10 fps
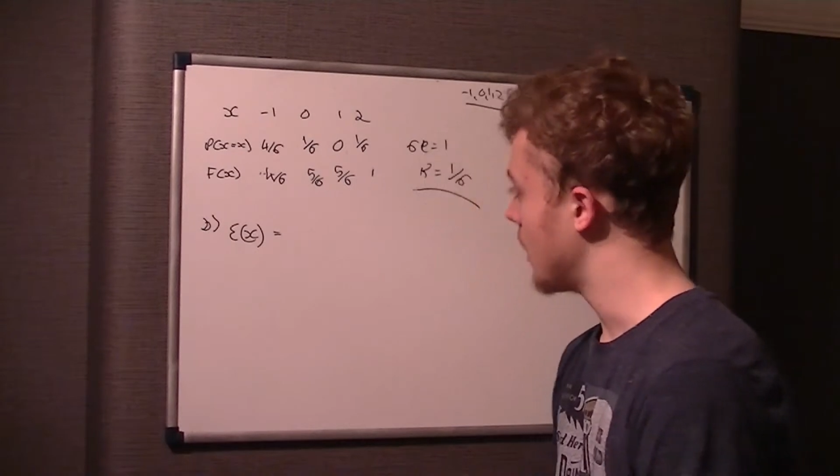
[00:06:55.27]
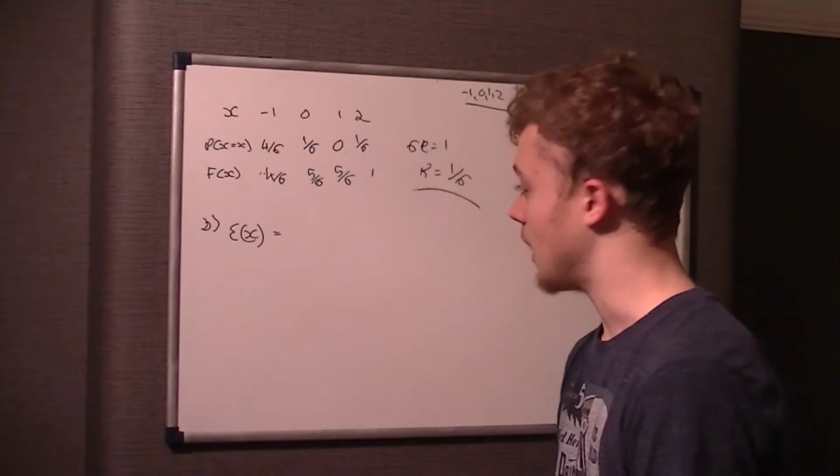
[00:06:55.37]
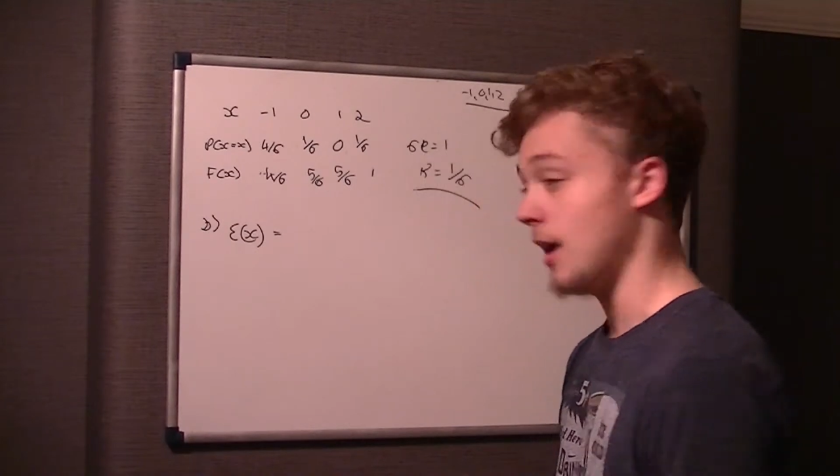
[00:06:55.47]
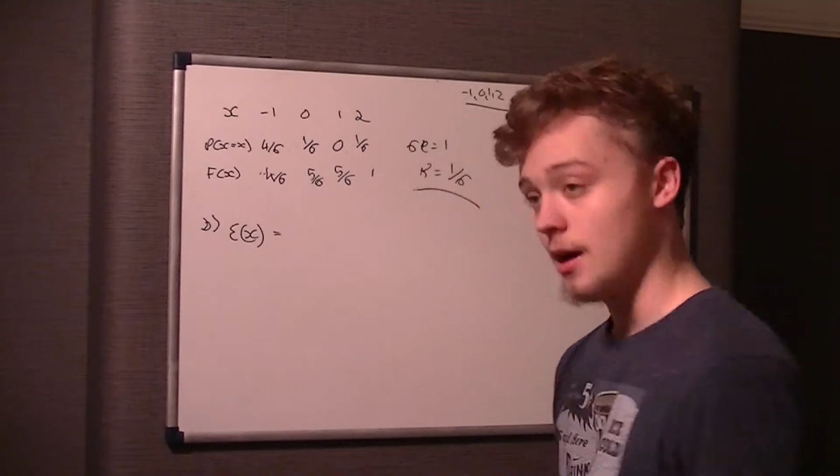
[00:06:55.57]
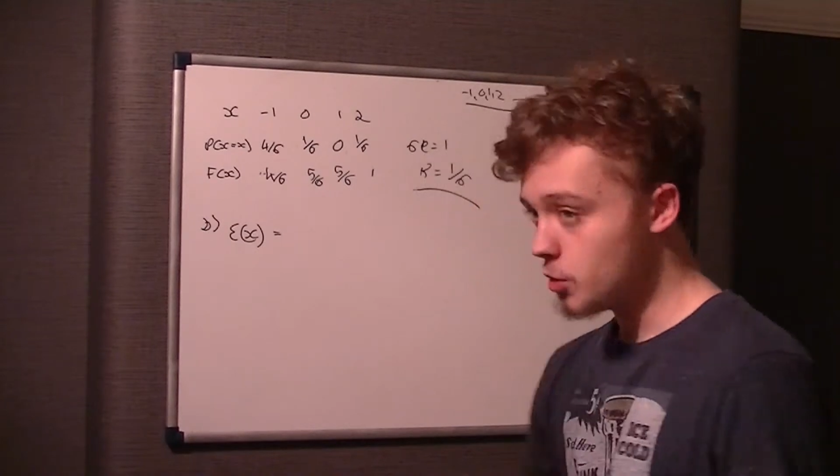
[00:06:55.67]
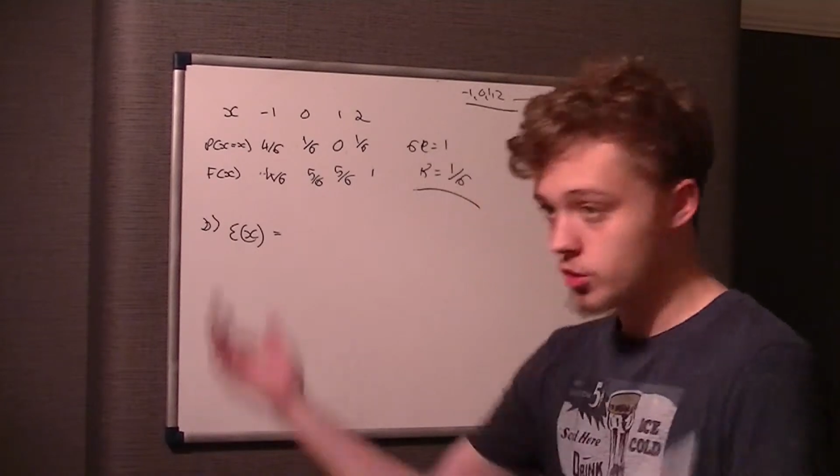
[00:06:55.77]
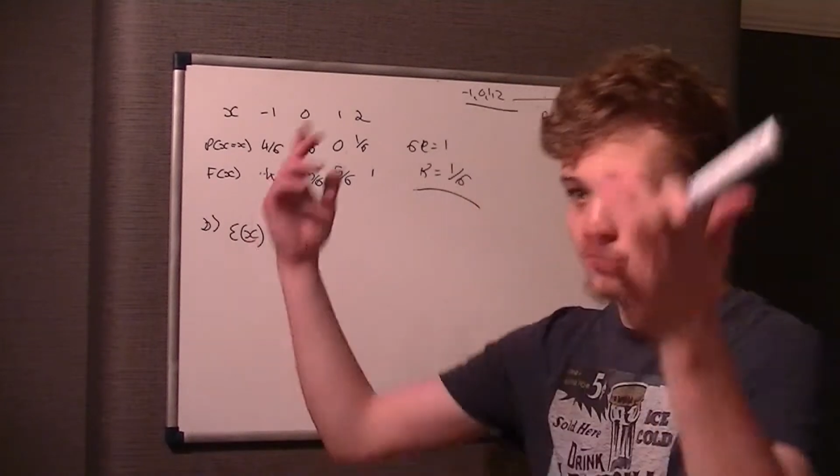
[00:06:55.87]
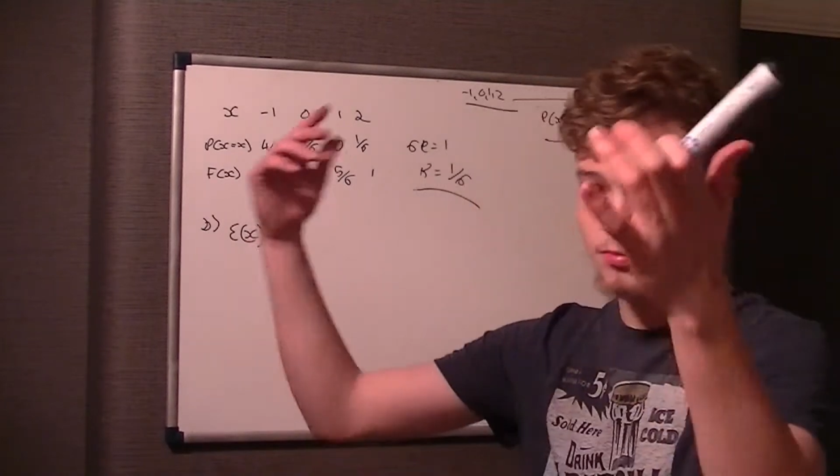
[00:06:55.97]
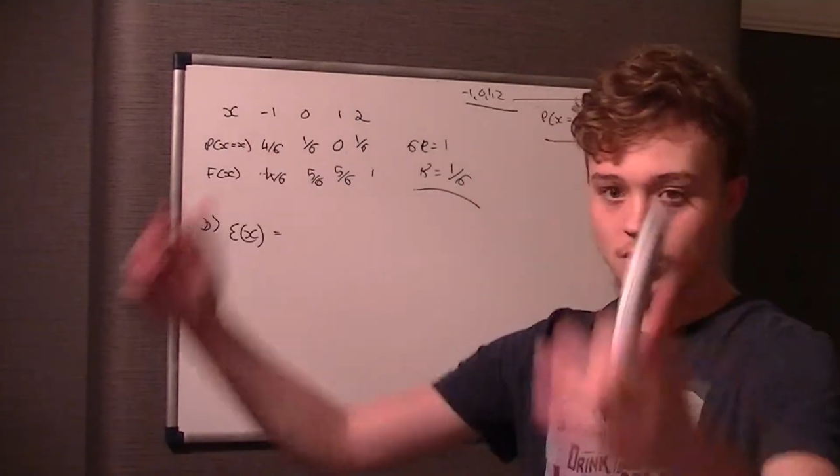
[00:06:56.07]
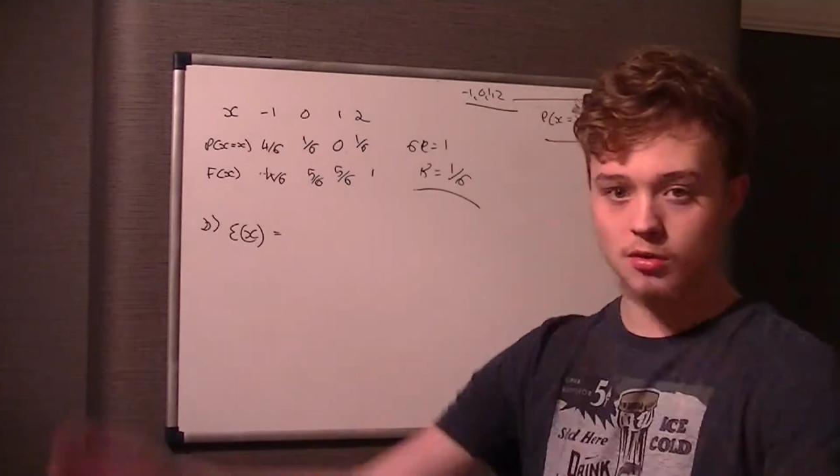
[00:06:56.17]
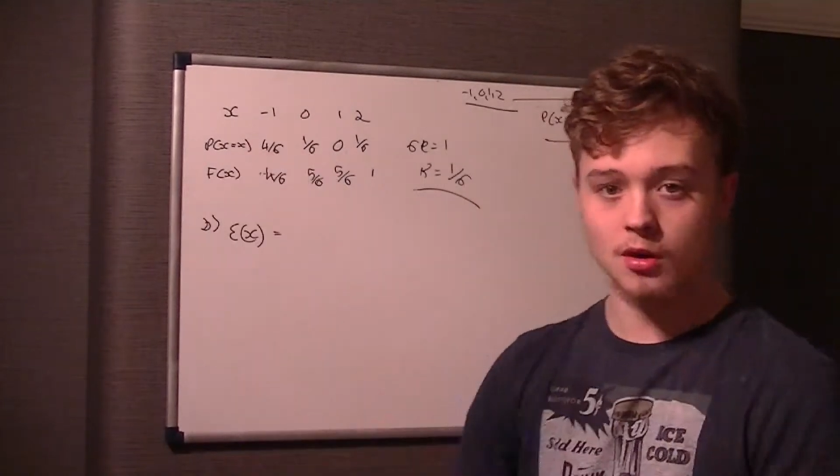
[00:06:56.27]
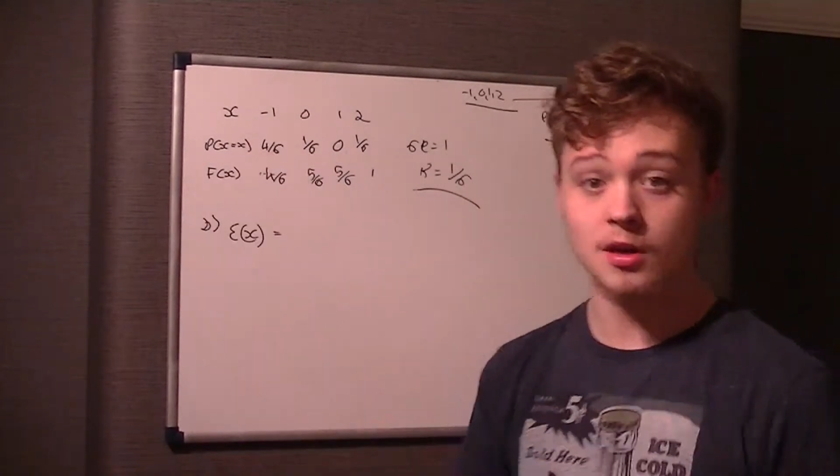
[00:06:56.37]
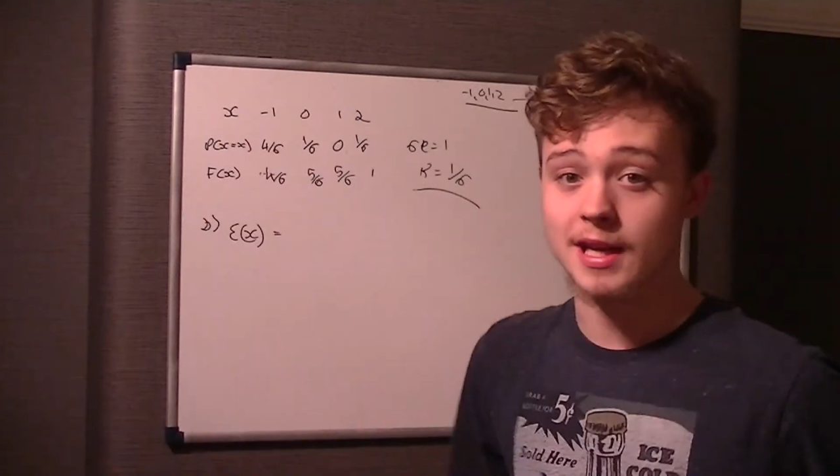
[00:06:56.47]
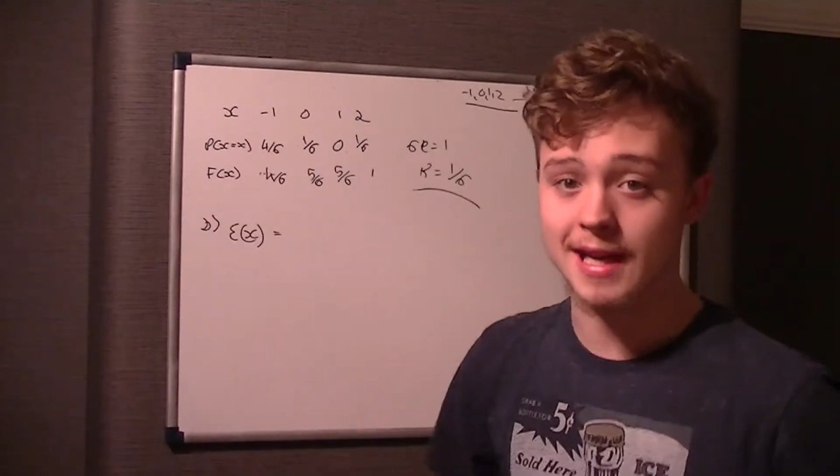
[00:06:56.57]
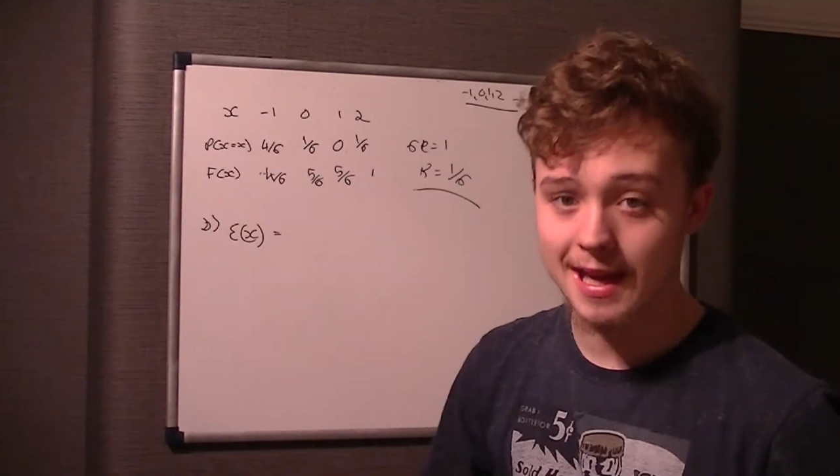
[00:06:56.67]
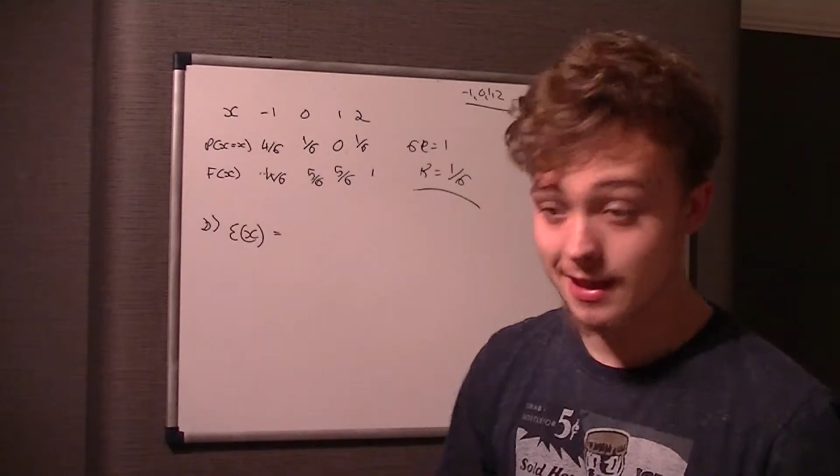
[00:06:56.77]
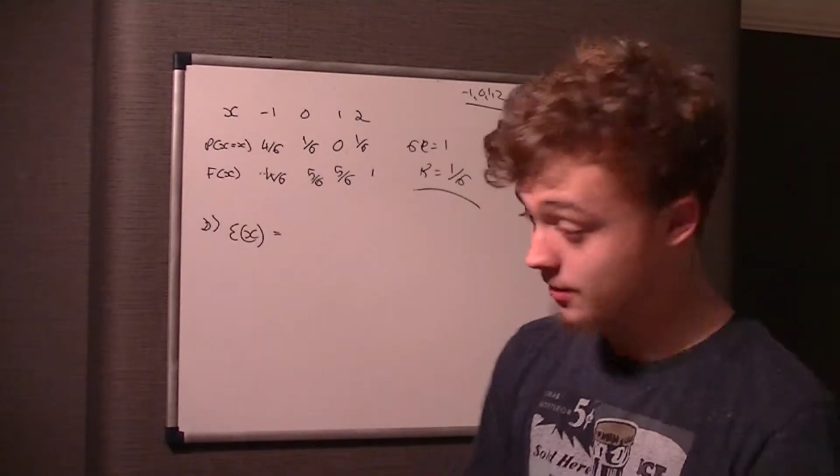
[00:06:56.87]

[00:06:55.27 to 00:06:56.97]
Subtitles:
How much more I'm going to get?